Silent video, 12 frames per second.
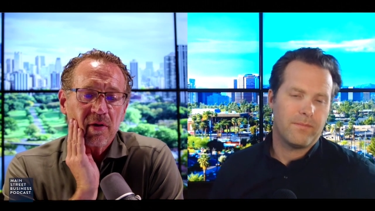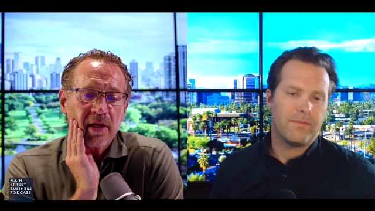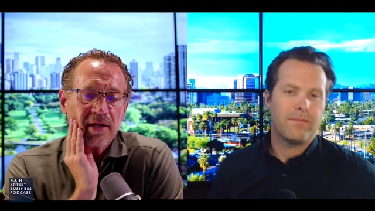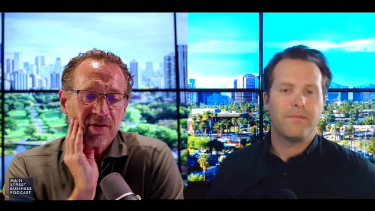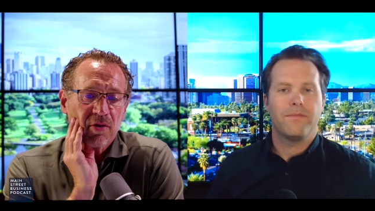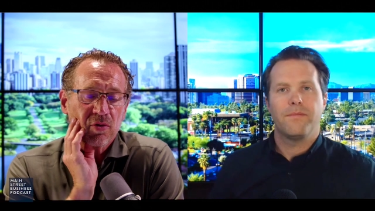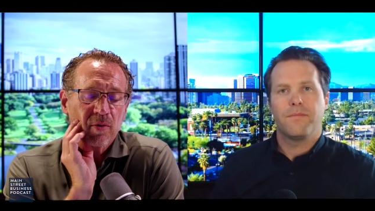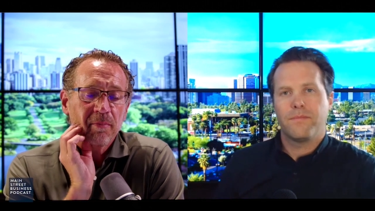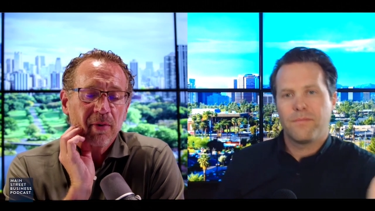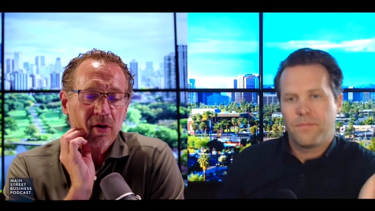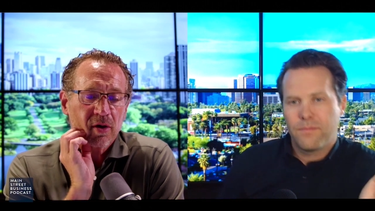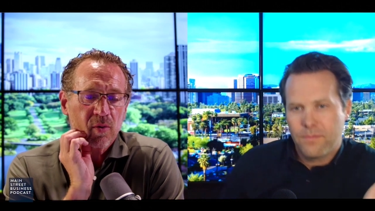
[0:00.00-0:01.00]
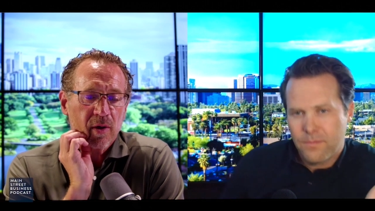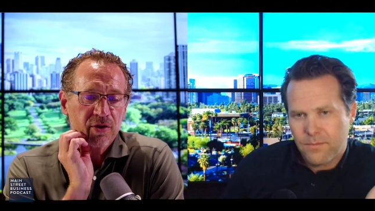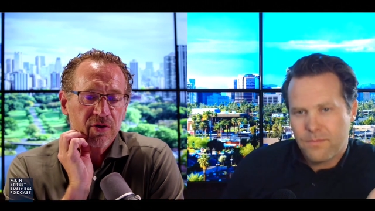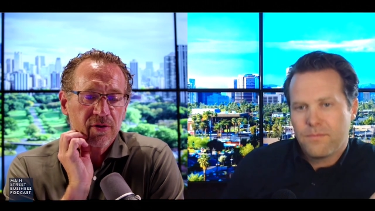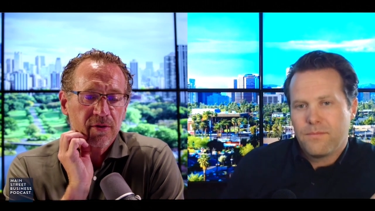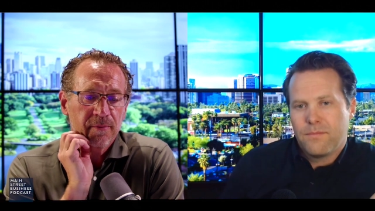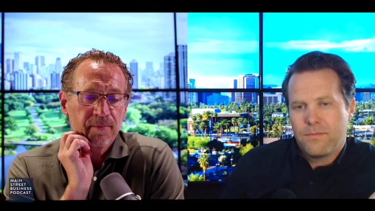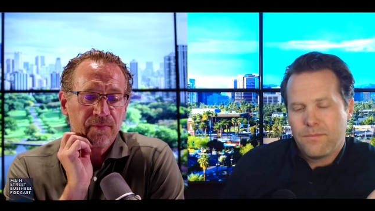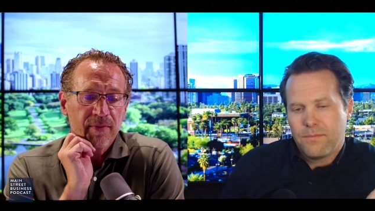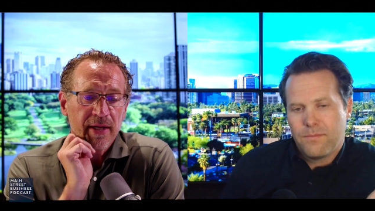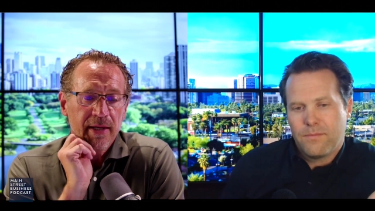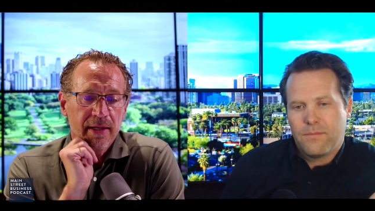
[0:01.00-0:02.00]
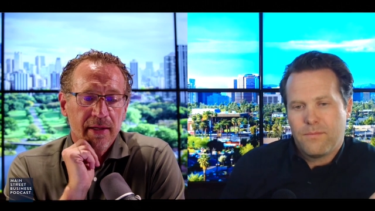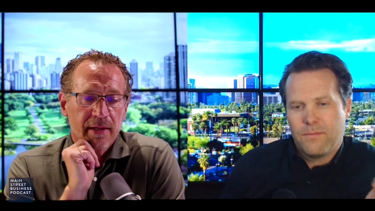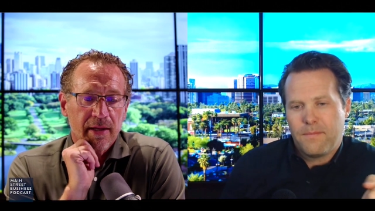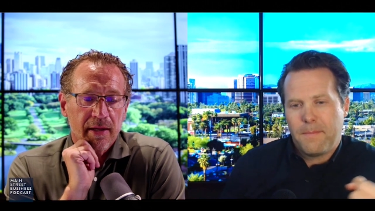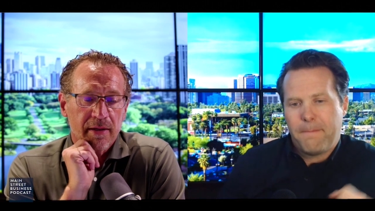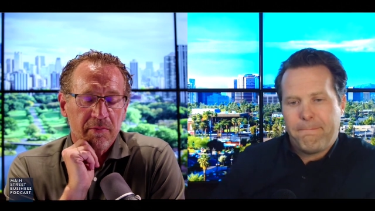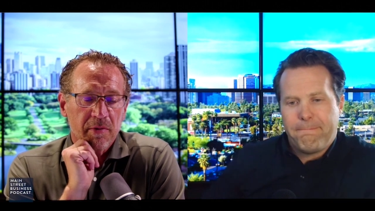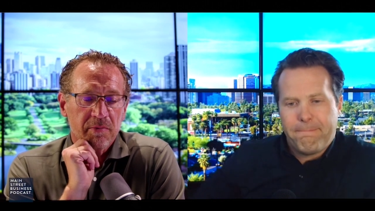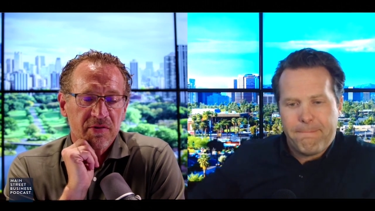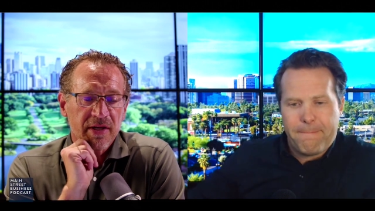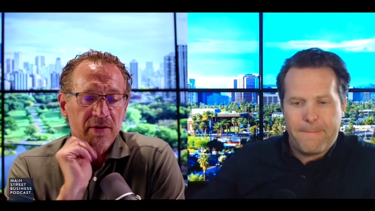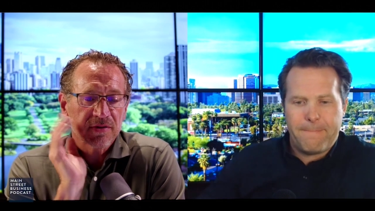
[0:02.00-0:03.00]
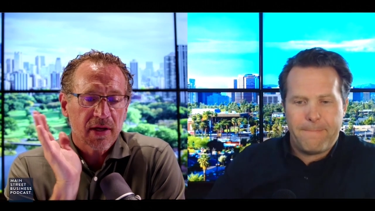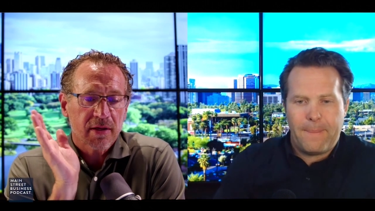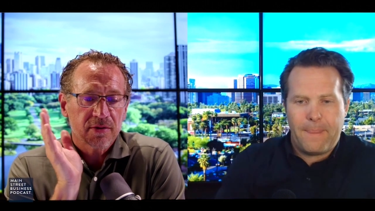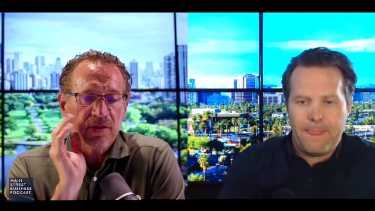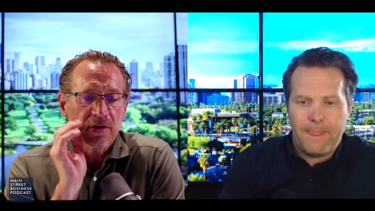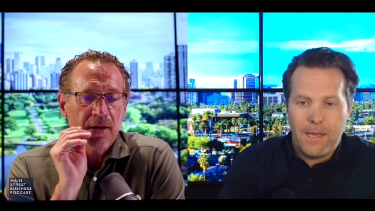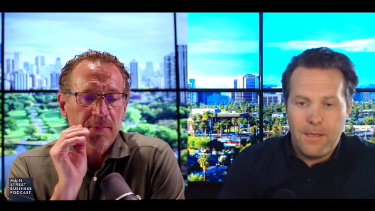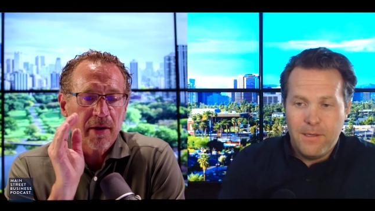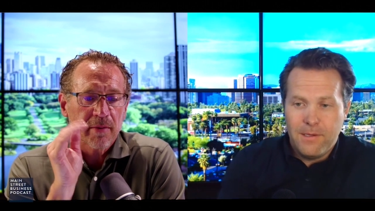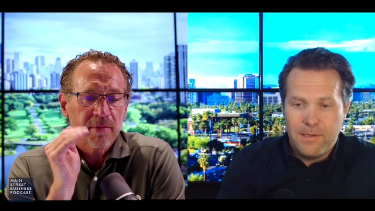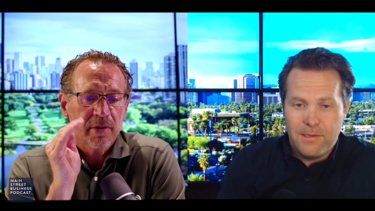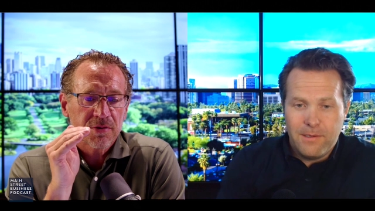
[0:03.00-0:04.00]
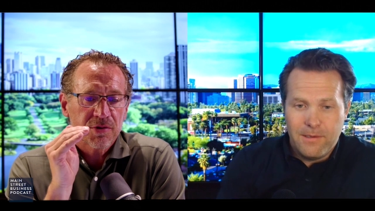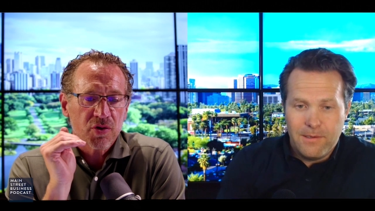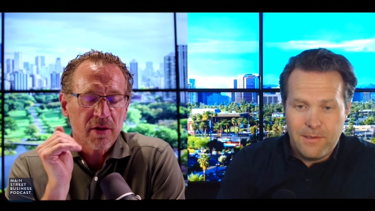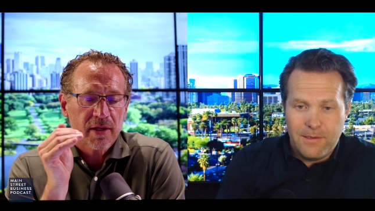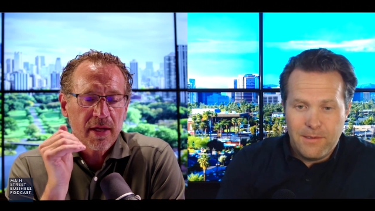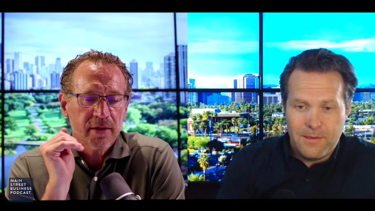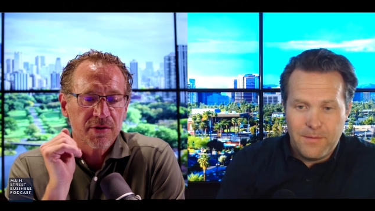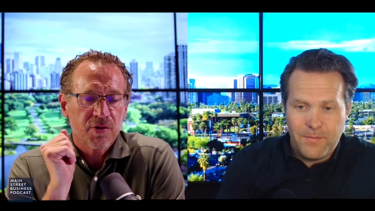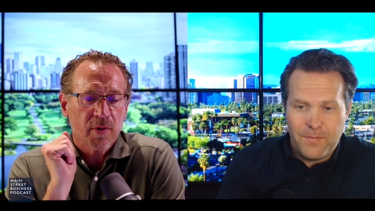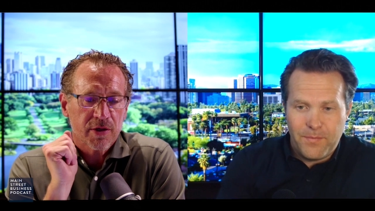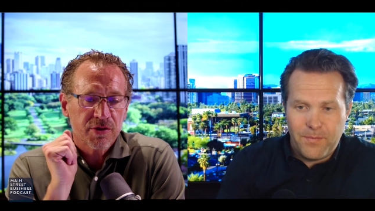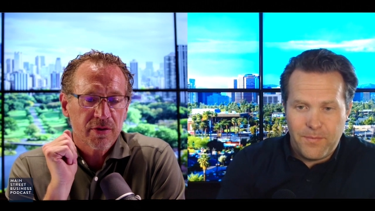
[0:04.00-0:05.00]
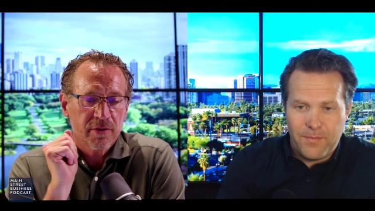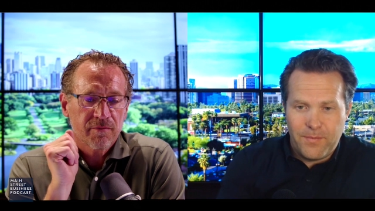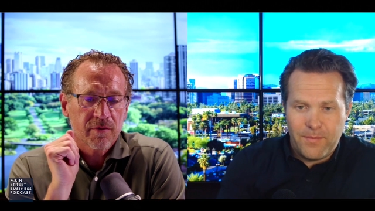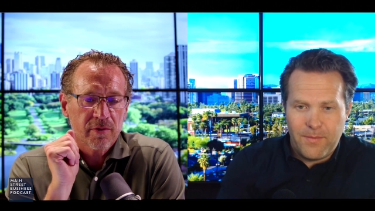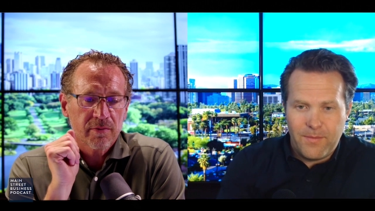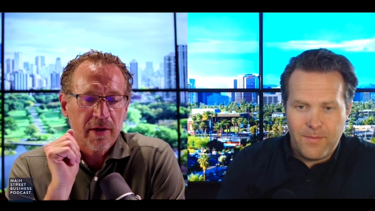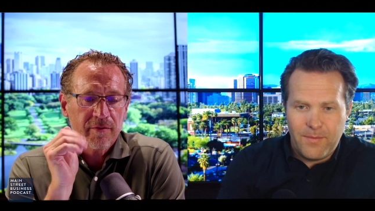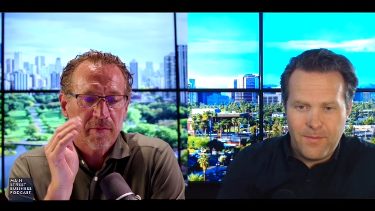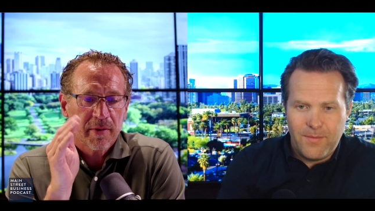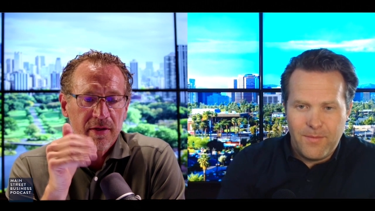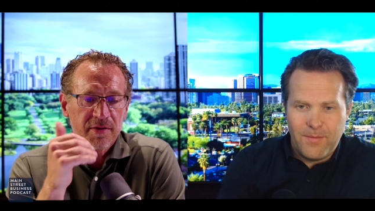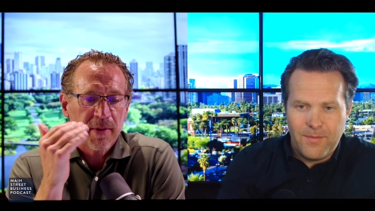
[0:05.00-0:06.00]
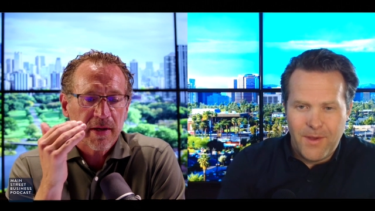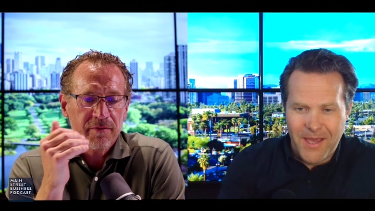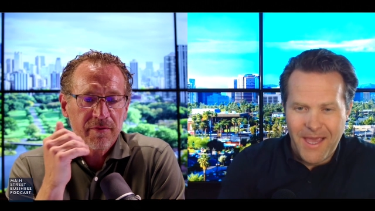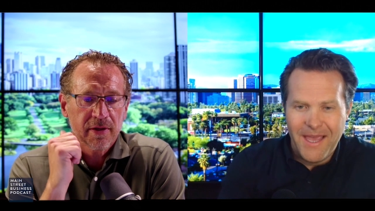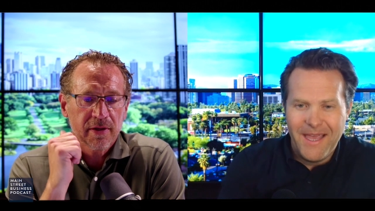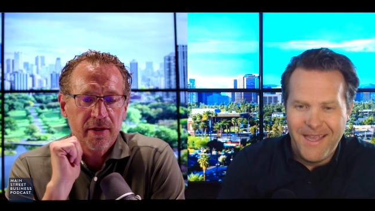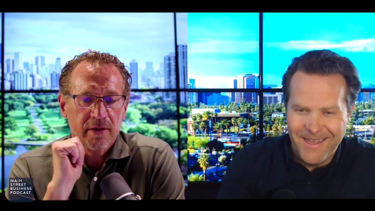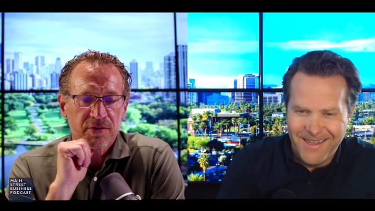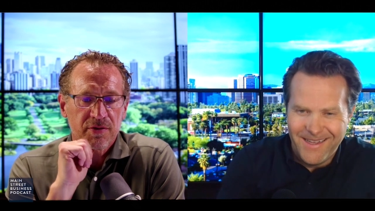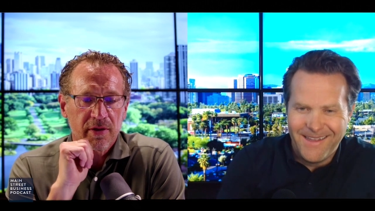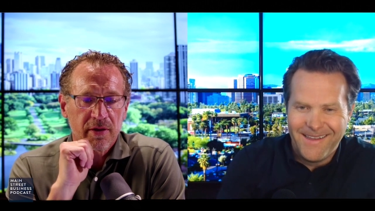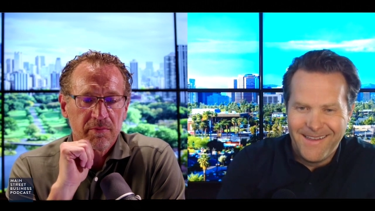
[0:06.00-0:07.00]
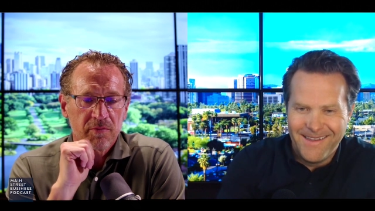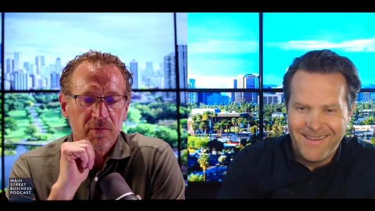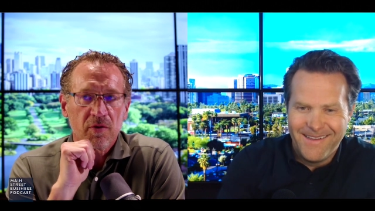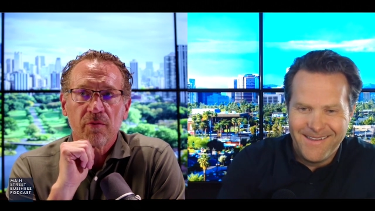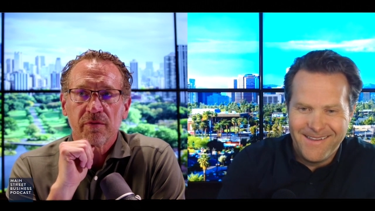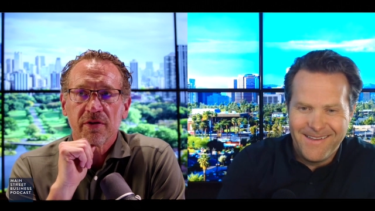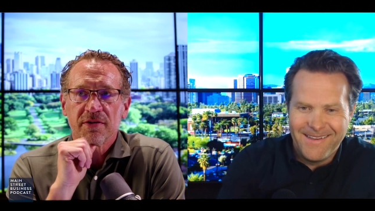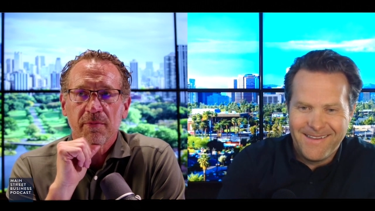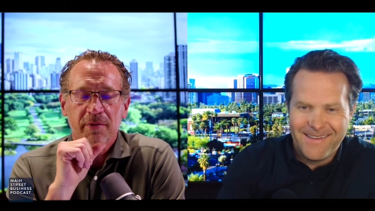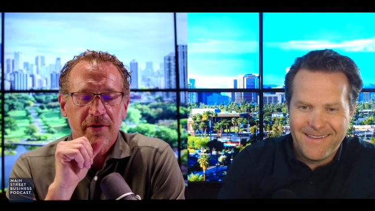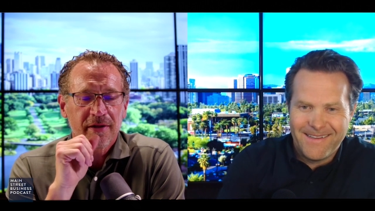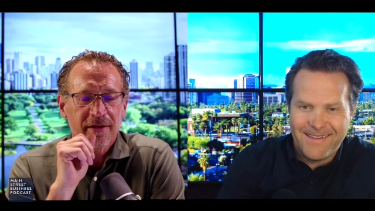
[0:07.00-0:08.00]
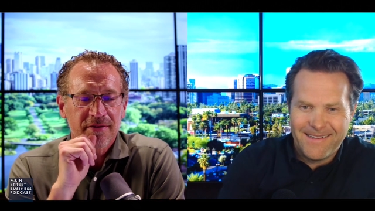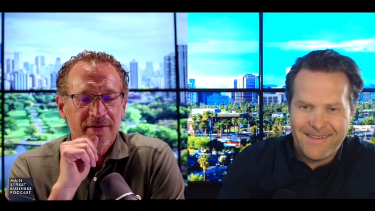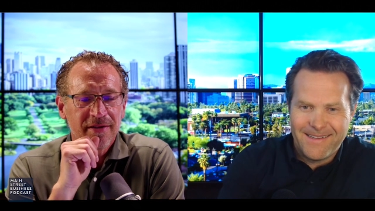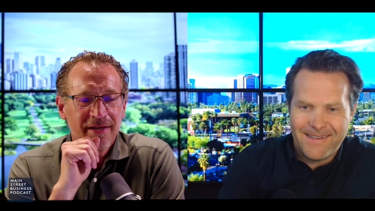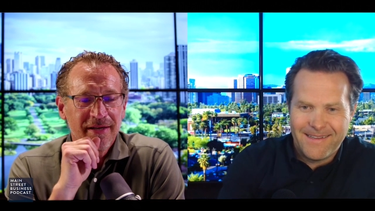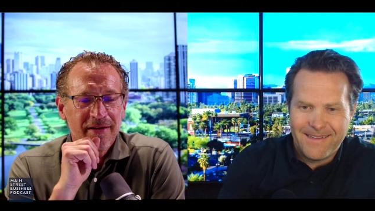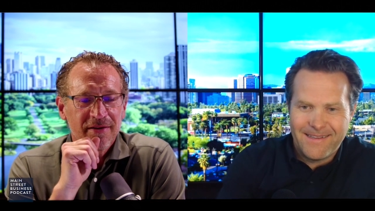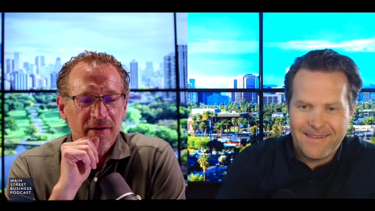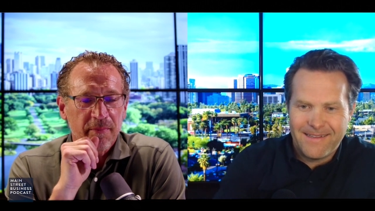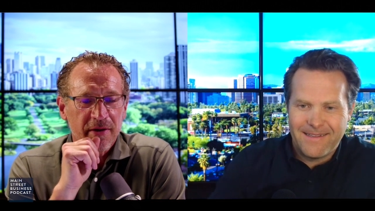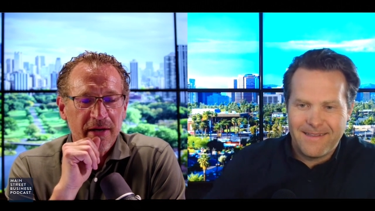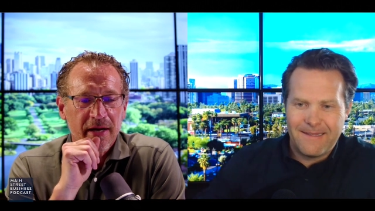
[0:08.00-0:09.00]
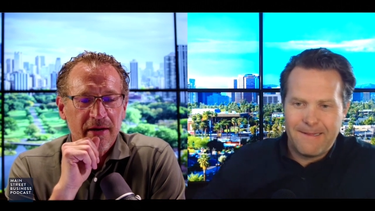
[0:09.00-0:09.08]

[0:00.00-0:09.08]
Speaker 1: has a three part question. It, it sounds like it's a lot, but I'm going to truncate his question for everybody's benefit here so that hopefully someone gets something out